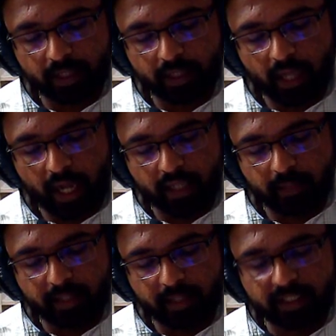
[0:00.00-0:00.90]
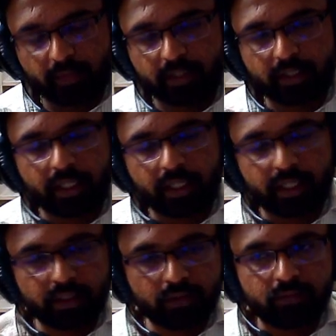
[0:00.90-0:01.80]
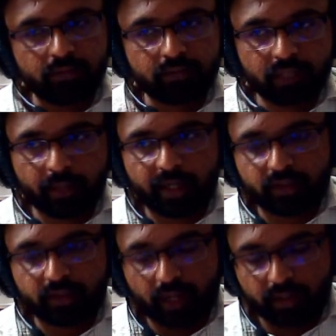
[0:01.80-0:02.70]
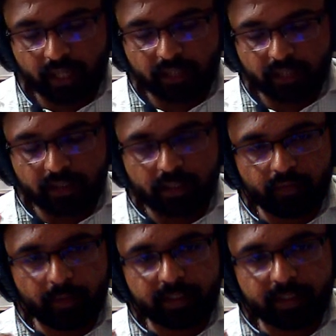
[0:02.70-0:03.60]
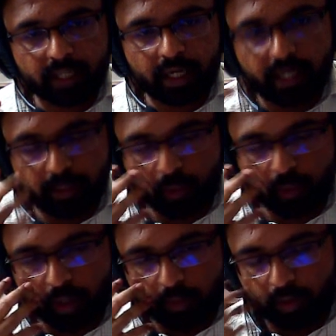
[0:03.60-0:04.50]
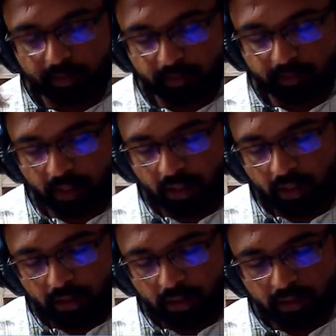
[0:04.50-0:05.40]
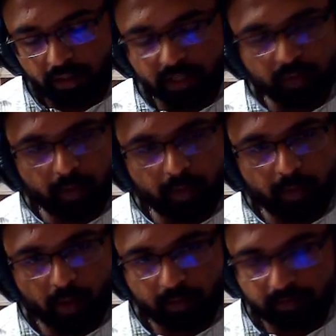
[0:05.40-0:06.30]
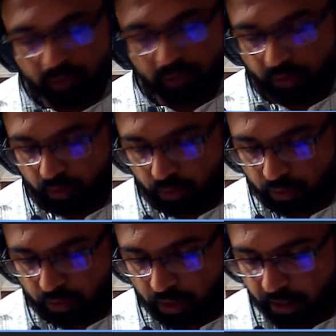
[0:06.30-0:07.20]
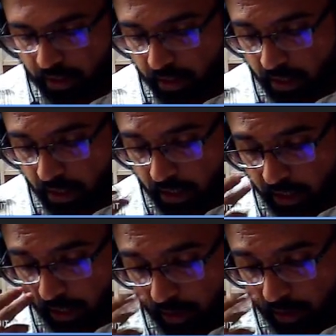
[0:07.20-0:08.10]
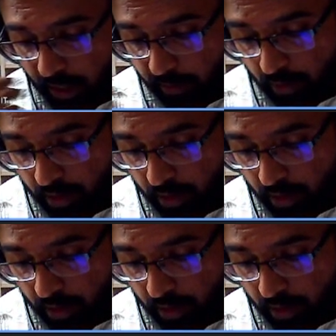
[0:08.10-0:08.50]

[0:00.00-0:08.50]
and the pressure will increase to tremendous values as the vapors are getting more and more. So this will be a problem. So you usually try to keep your